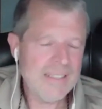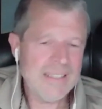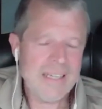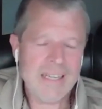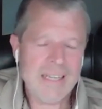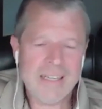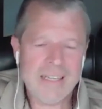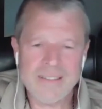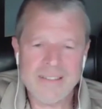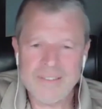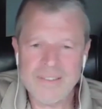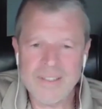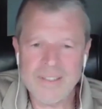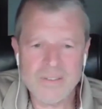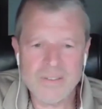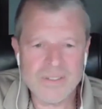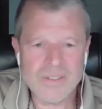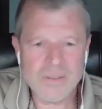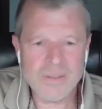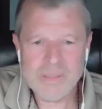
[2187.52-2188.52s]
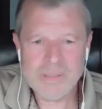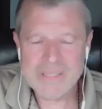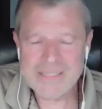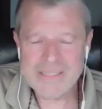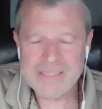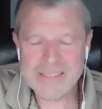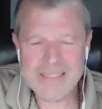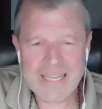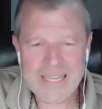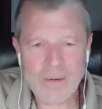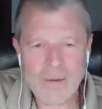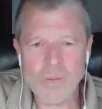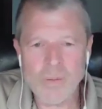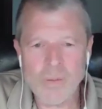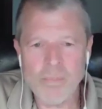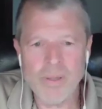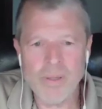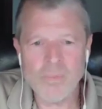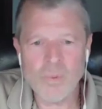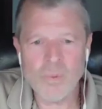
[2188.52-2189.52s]
I don't know, but that would have
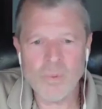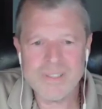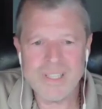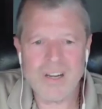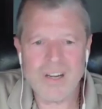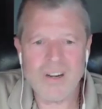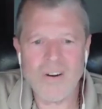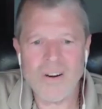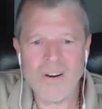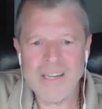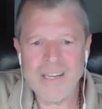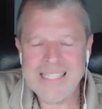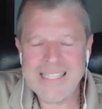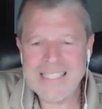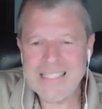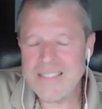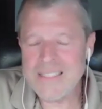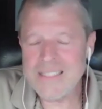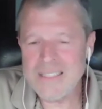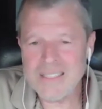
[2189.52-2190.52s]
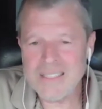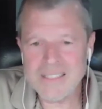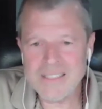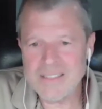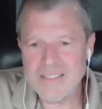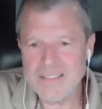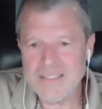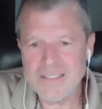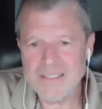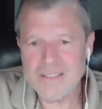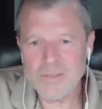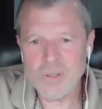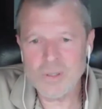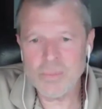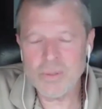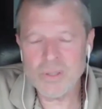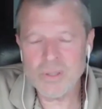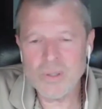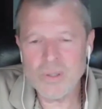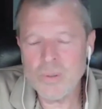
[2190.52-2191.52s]
been what that car needed, and it would have
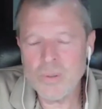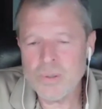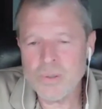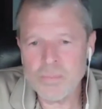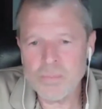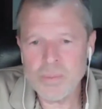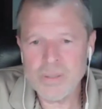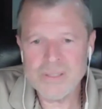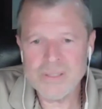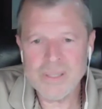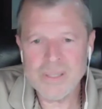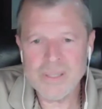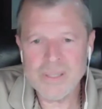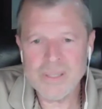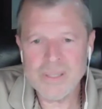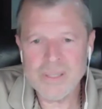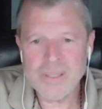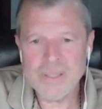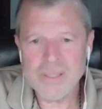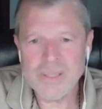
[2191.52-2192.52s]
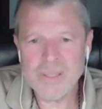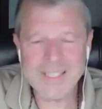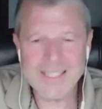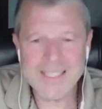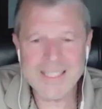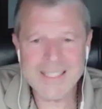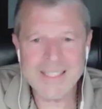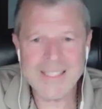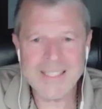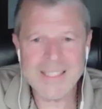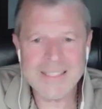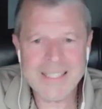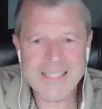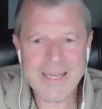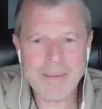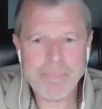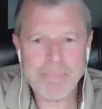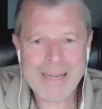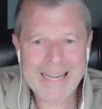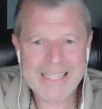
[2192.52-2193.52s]
been cool. But that would have been hard to get it in
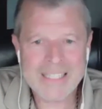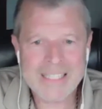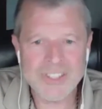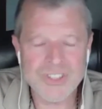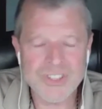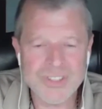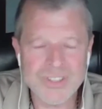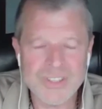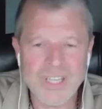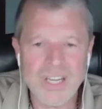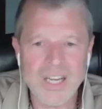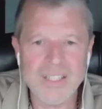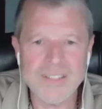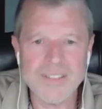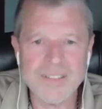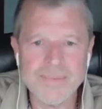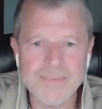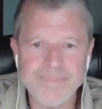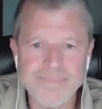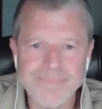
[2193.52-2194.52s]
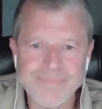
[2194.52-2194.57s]
that package and size.